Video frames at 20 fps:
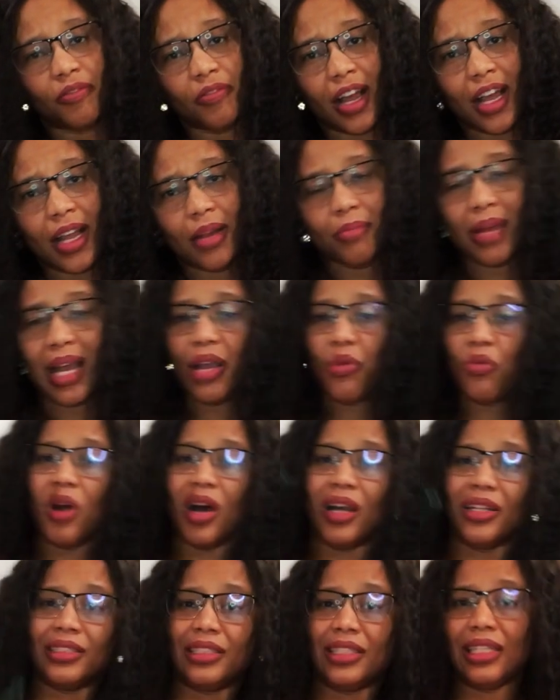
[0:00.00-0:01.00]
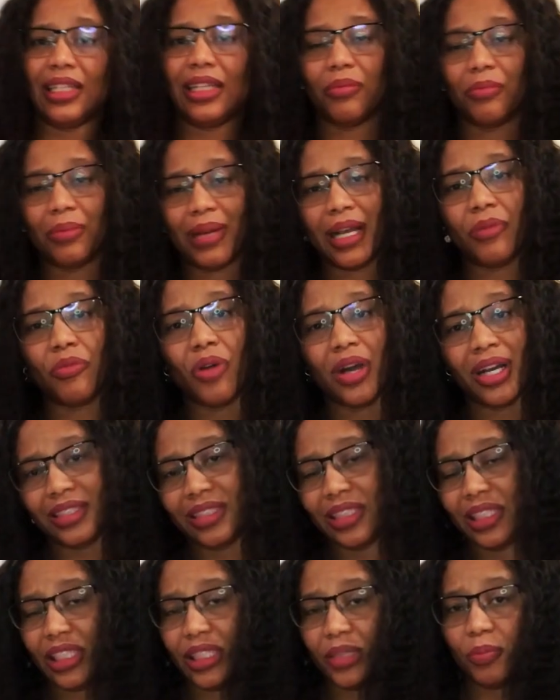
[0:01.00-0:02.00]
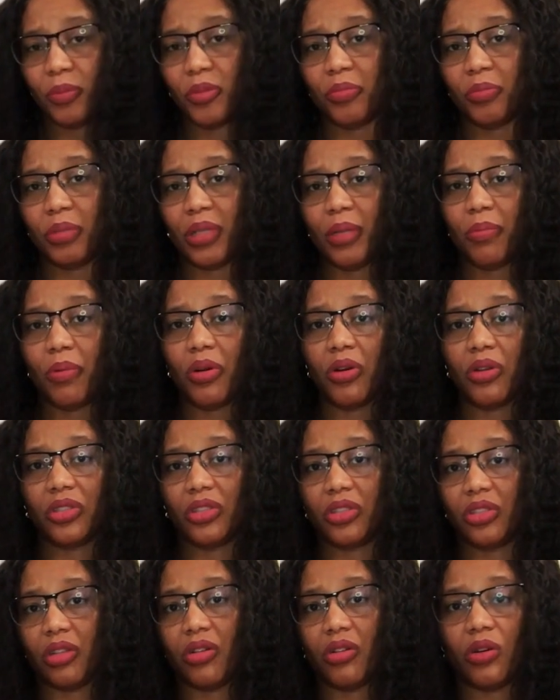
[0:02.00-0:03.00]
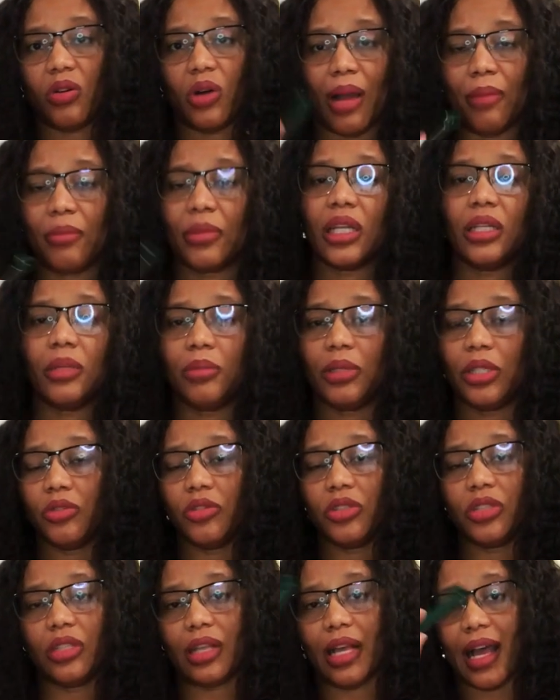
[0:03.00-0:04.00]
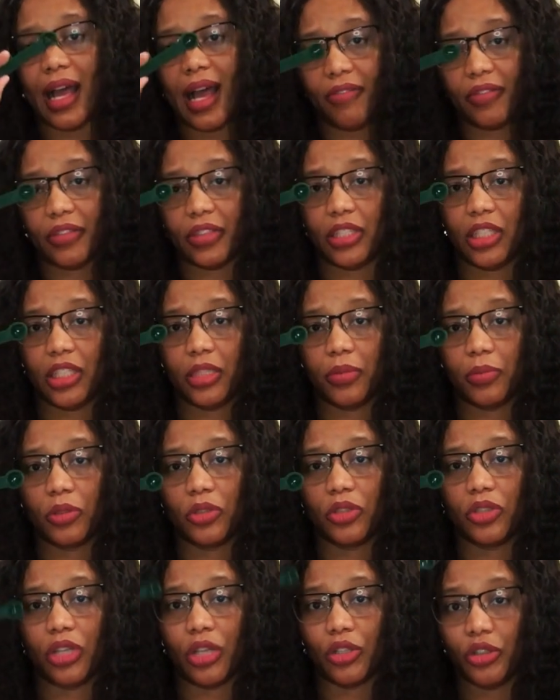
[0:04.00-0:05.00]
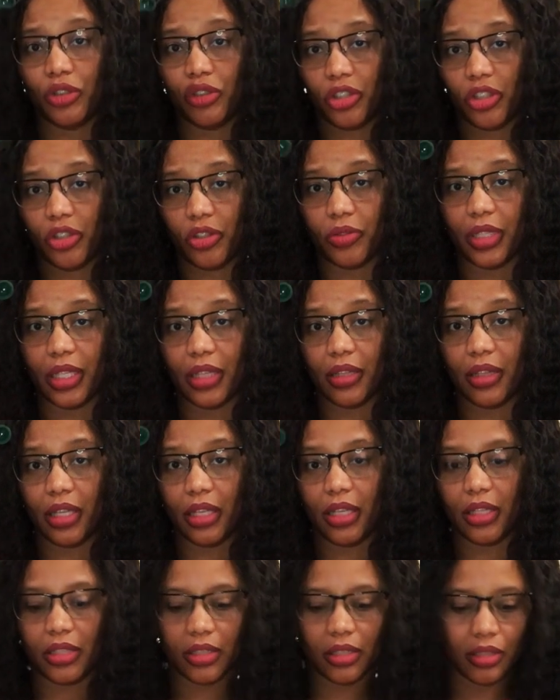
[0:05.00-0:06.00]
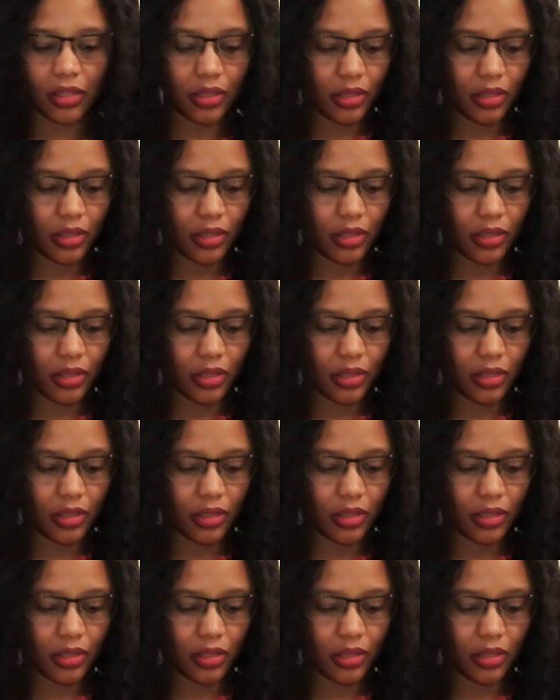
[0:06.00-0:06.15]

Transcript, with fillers: find my one tea my one teaspoon people so I'm gonna be using a half a teaspoon so I'll use three of these